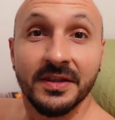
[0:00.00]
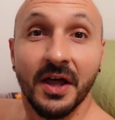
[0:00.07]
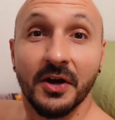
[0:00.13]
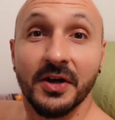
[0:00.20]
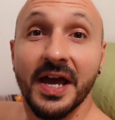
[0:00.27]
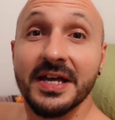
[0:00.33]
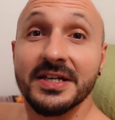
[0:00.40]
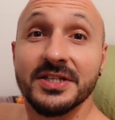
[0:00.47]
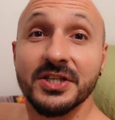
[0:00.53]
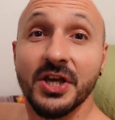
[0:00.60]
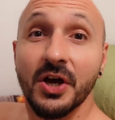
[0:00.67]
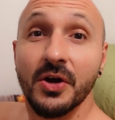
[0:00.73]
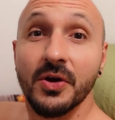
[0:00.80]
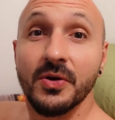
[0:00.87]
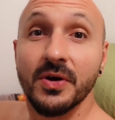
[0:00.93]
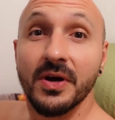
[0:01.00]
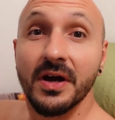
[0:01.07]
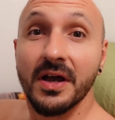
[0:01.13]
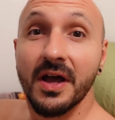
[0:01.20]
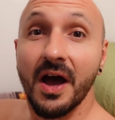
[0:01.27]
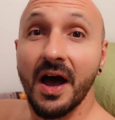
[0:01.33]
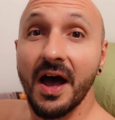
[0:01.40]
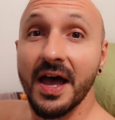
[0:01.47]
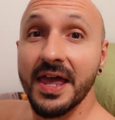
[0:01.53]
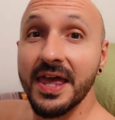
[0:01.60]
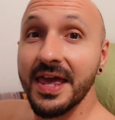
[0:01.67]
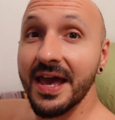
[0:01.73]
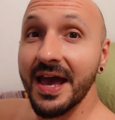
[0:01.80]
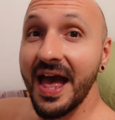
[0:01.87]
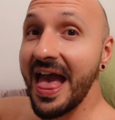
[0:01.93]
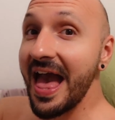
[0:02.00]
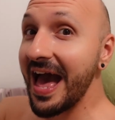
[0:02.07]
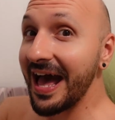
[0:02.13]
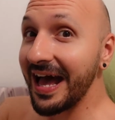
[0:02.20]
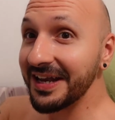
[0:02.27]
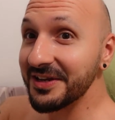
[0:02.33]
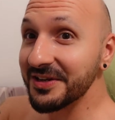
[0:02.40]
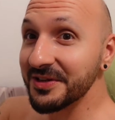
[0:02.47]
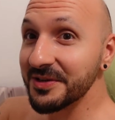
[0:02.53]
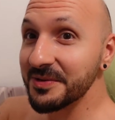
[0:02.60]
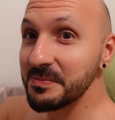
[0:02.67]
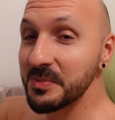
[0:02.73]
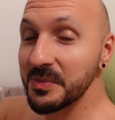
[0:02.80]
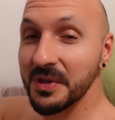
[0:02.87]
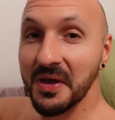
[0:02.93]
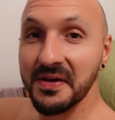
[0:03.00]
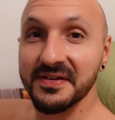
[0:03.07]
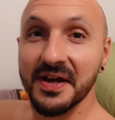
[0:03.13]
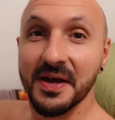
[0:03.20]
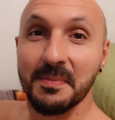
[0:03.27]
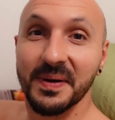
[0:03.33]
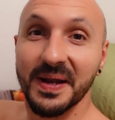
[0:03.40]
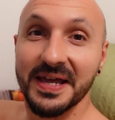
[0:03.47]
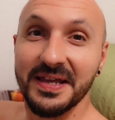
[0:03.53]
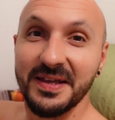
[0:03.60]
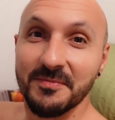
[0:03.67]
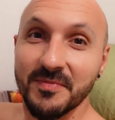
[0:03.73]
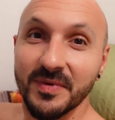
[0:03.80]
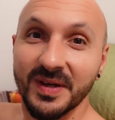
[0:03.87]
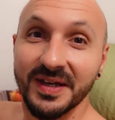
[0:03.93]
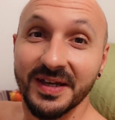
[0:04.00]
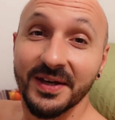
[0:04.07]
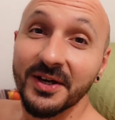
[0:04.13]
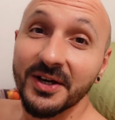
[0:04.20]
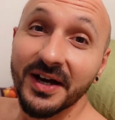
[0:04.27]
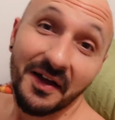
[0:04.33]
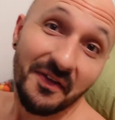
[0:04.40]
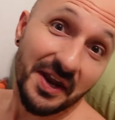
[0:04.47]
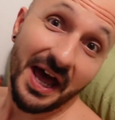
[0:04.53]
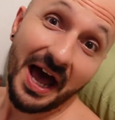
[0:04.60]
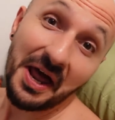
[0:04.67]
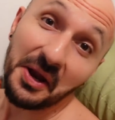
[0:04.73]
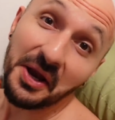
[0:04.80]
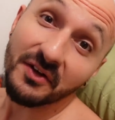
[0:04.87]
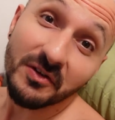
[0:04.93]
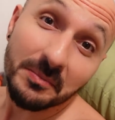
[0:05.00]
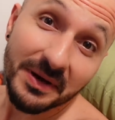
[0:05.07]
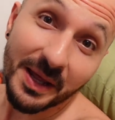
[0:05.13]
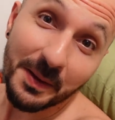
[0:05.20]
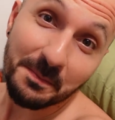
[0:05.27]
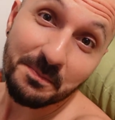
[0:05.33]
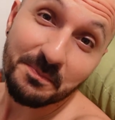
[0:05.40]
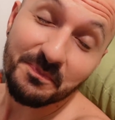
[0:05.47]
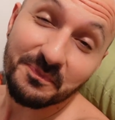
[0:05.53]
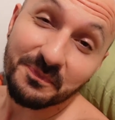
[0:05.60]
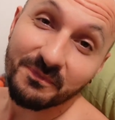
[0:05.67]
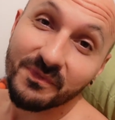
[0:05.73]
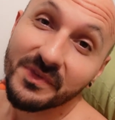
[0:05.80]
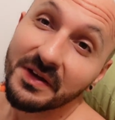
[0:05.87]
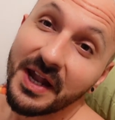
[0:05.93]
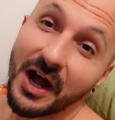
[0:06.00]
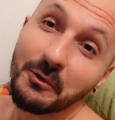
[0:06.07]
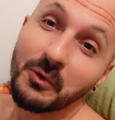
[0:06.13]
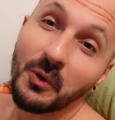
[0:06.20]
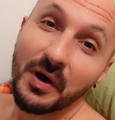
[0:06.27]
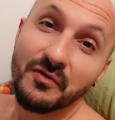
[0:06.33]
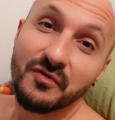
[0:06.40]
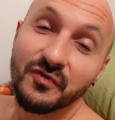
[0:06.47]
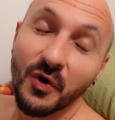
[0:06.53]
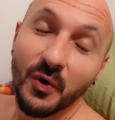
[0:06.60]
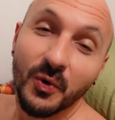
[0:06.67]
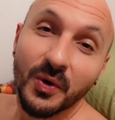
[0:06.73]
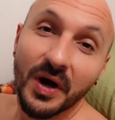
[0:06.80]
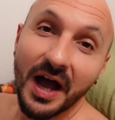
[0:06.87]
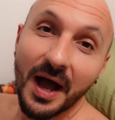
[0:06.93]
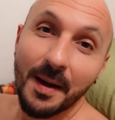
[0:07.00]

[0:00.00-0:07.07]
Okay, so I had a plate and then I had another plate. And now I'm quite full.